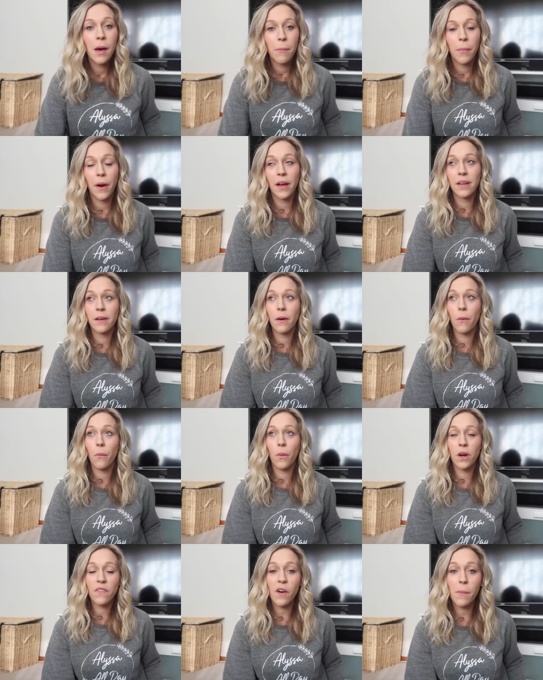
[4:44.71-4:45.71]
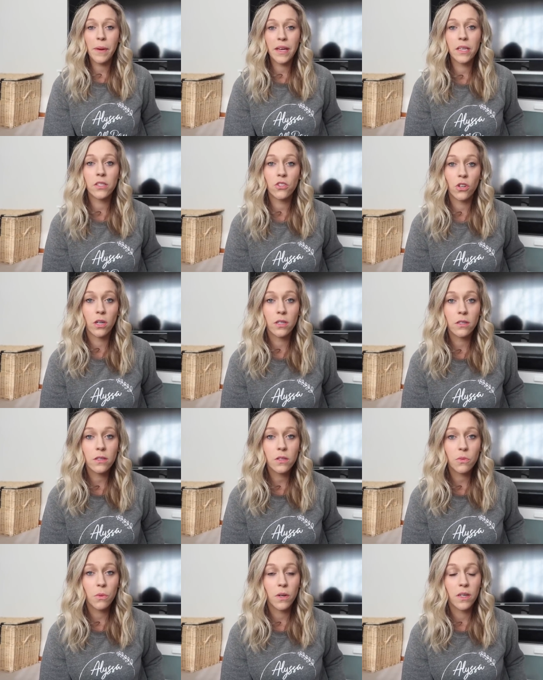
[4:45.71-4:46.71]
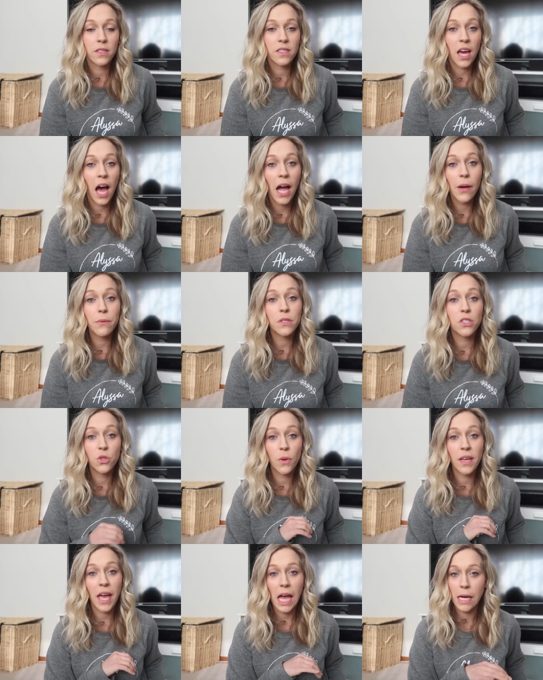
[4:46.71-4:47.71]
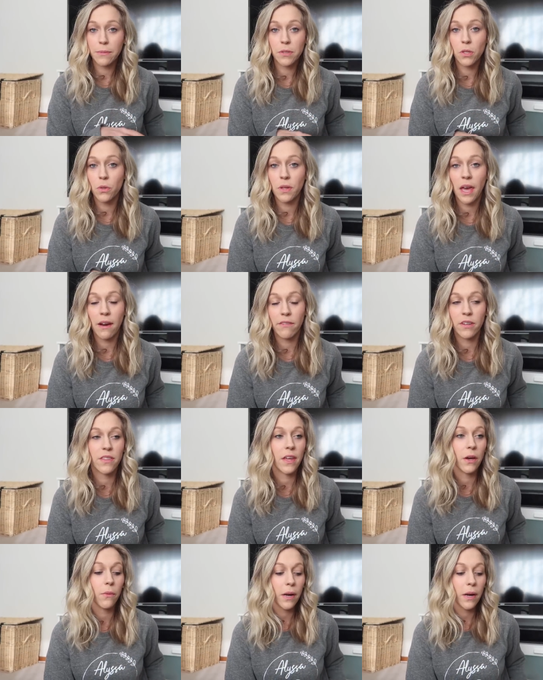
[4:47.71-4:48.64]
but one of our biggest struggles was I was doing absolutely everything.